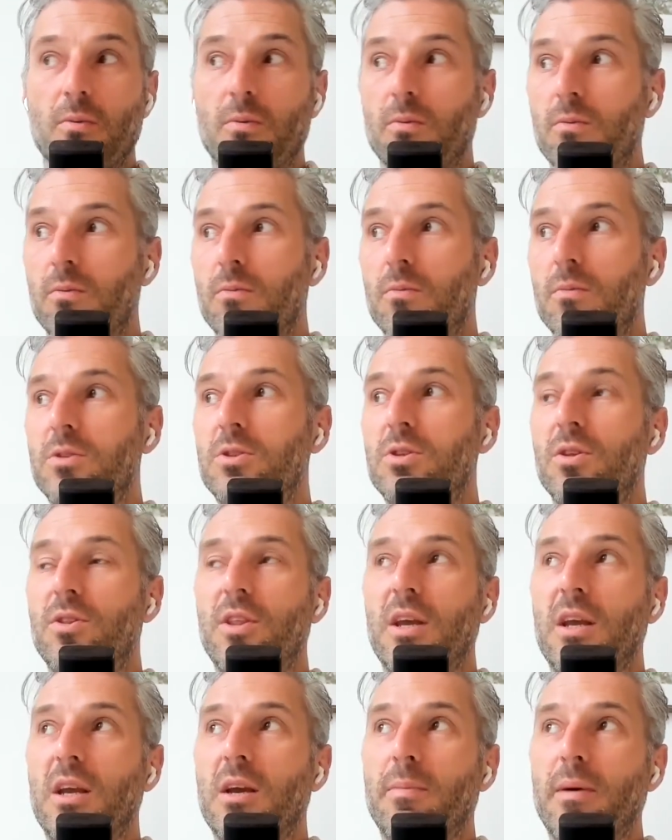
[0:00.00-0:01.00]
we should
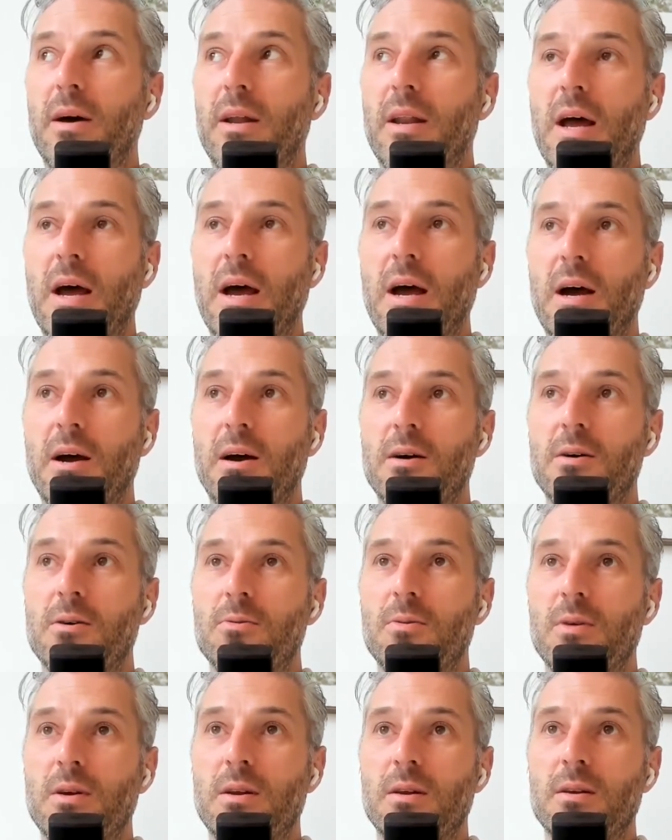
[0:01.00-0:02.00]
think about how
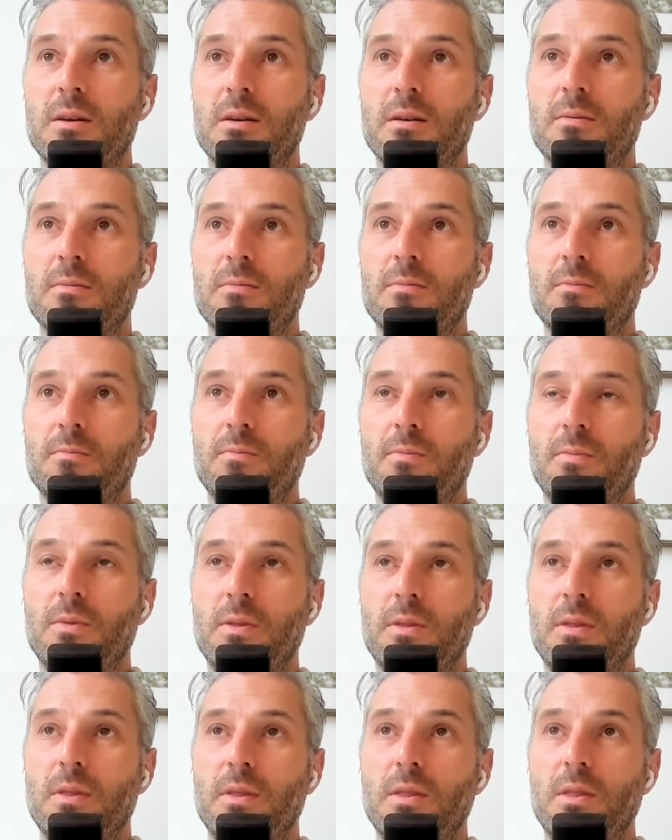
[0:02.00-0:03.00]
and
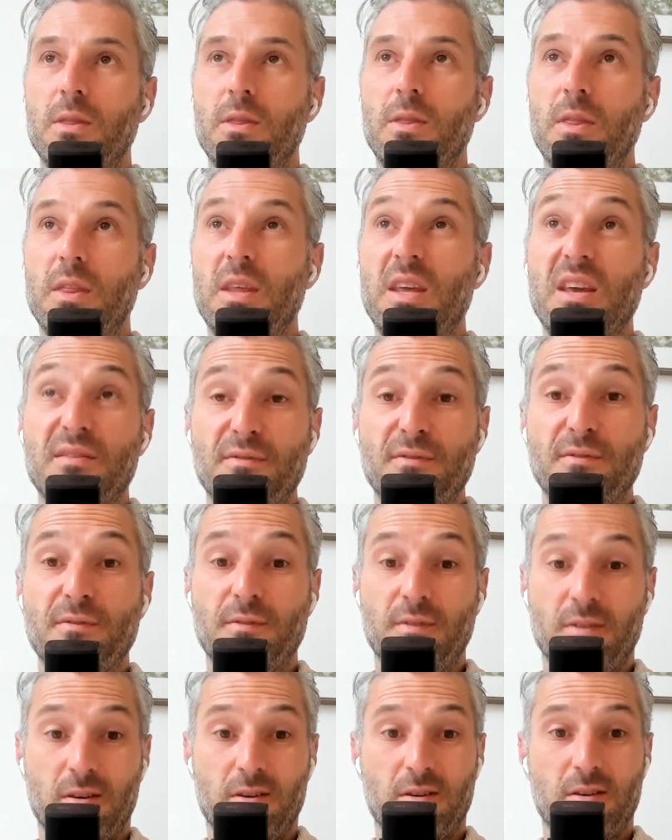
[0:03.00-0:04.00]
if
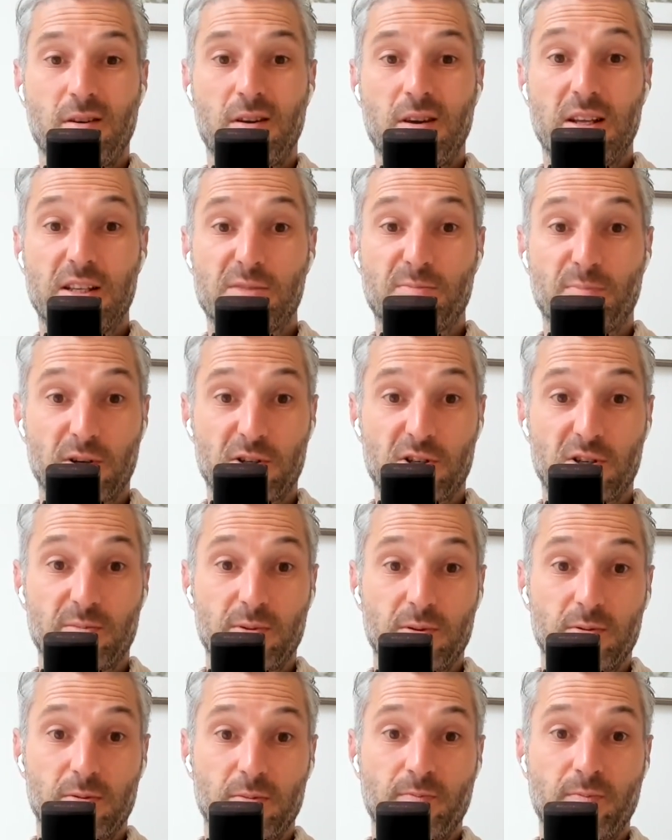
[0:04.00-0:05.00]
it's
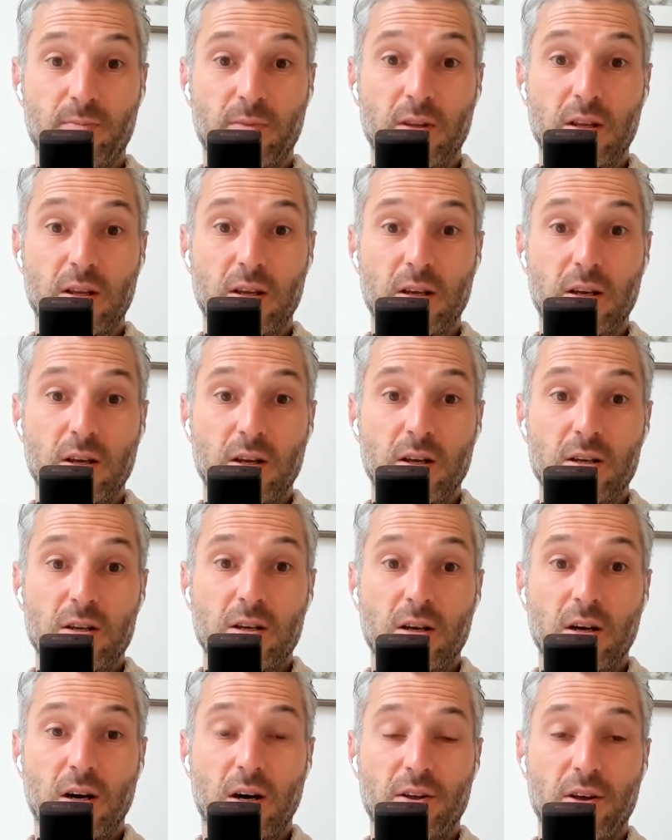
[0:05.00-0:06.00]
possible.
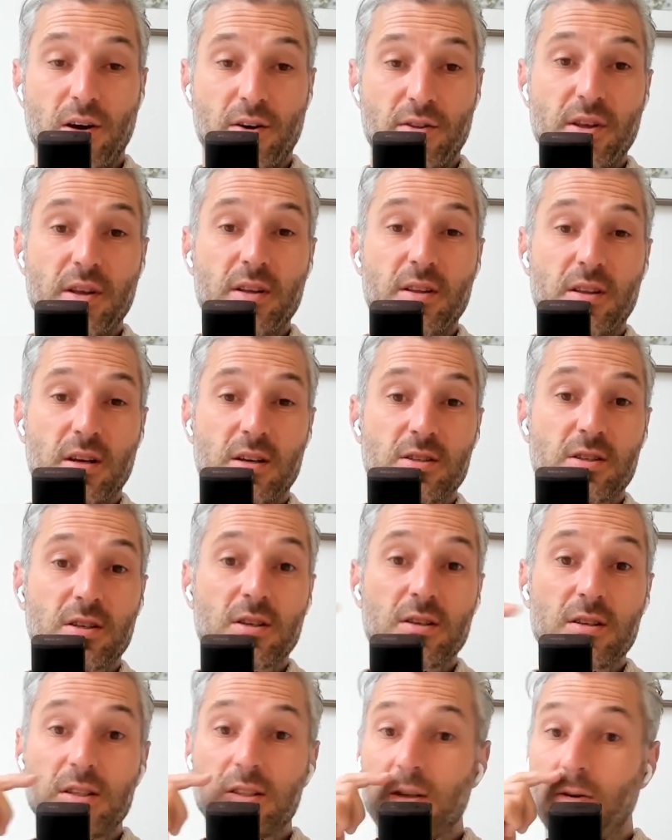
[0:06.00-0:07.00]
I think there's a
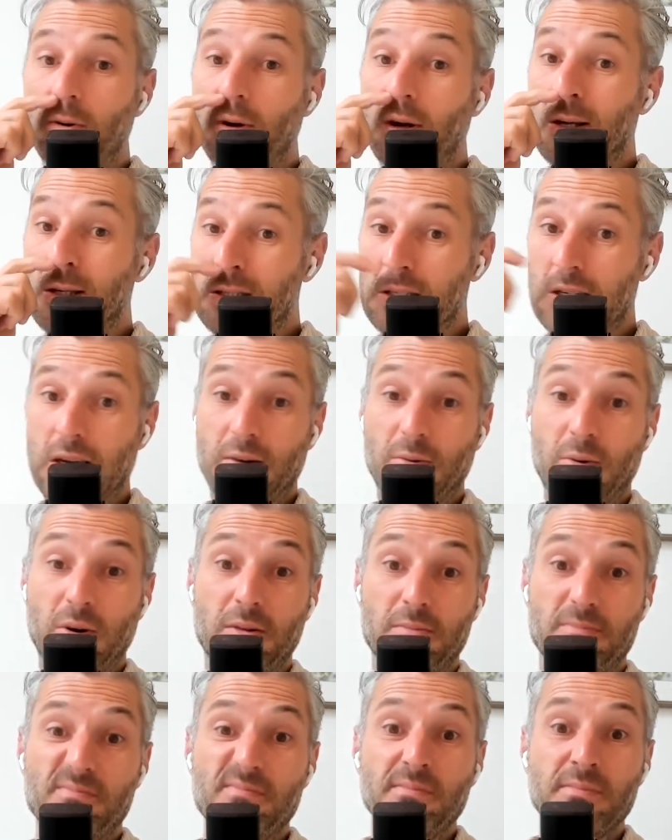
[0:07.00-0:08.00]
condition where you can say,
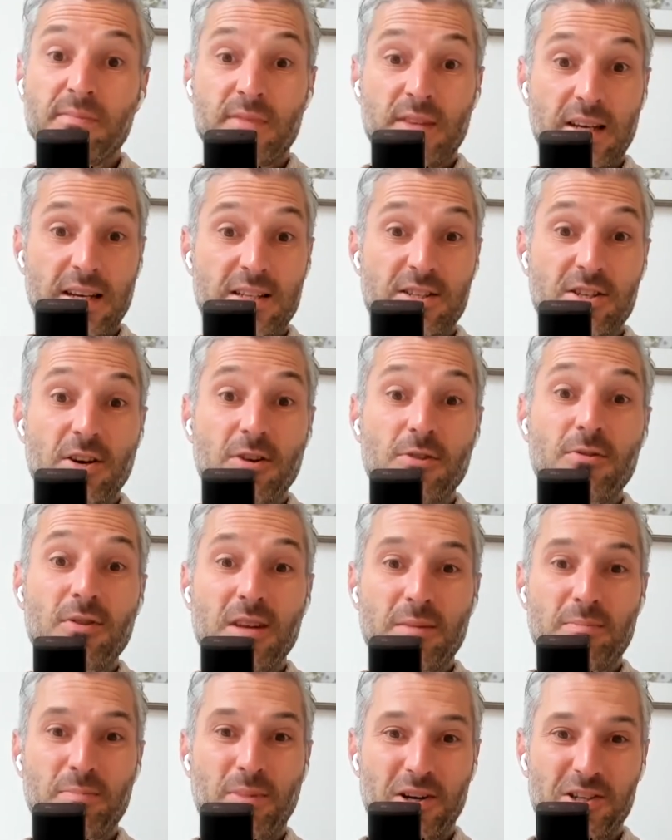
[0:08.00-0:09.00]
well, it's only
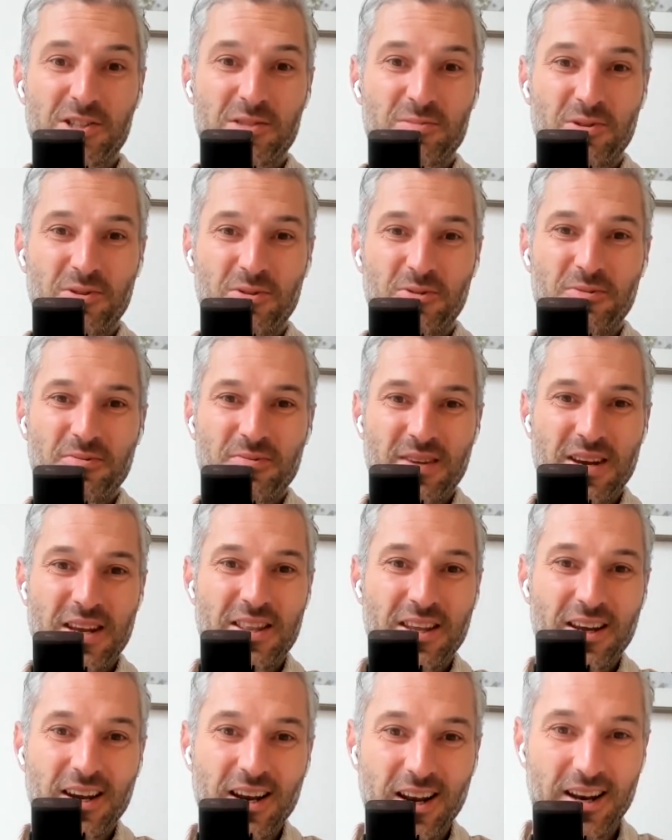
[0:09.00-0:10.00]
possible in
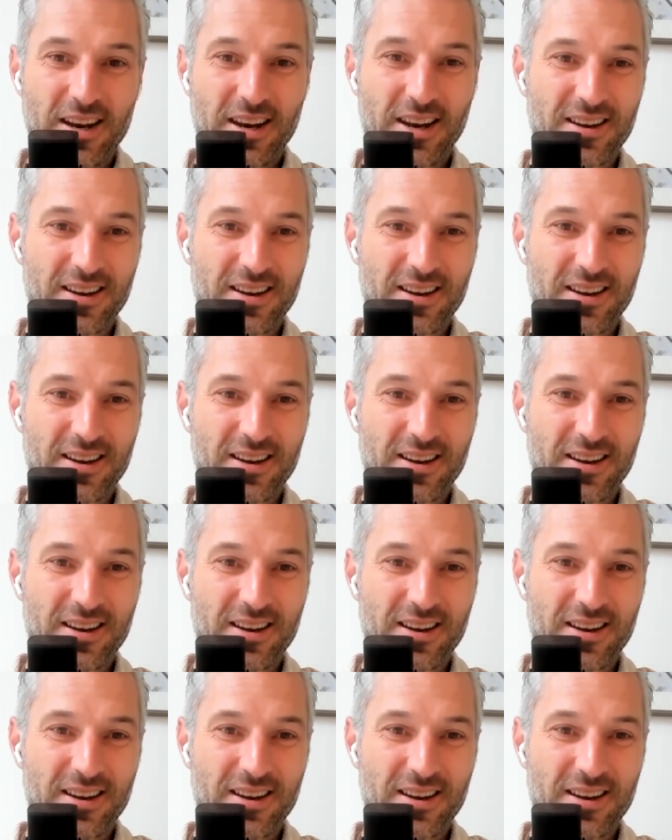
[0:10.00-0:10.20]
the clinic